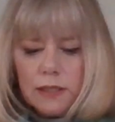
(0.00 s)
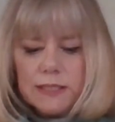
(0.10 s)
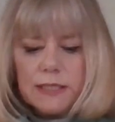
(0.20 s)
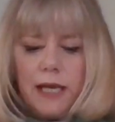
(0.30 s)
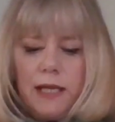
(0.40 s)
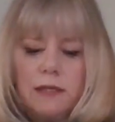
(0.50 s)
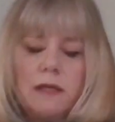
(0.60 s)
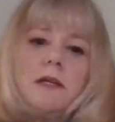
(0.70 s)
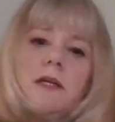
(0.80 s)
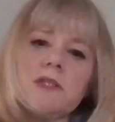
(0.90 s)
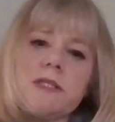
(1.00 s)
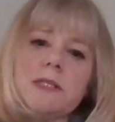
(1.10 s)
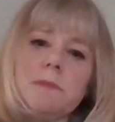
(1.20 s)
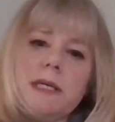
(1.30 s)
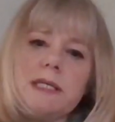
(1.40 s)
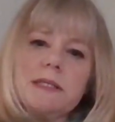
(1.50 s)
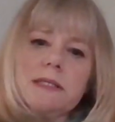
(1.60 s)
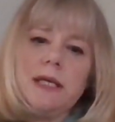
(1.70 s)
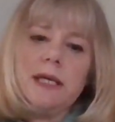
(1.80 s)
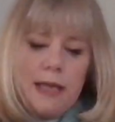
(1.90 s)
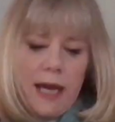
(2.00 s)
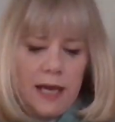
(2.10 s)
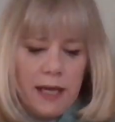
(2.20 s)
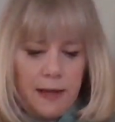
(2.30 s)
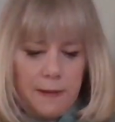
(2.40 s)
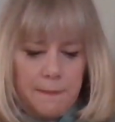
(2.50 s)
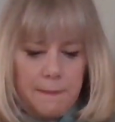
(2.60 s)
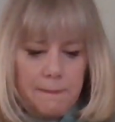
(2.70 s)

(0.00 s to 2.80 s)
skin just a mist in air.